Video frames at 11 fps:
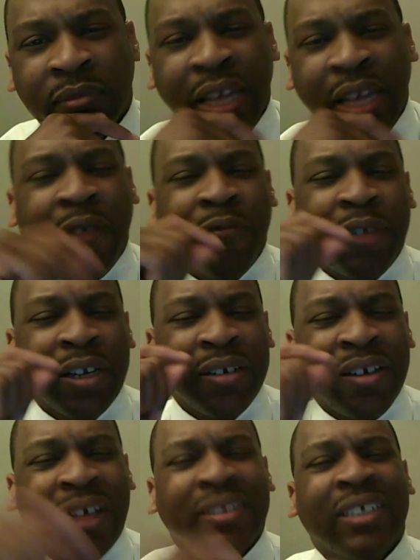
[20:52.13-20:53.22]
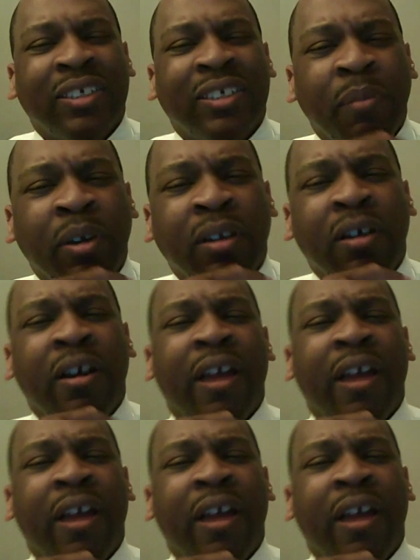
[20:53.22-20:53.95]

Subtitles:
They have conducted similar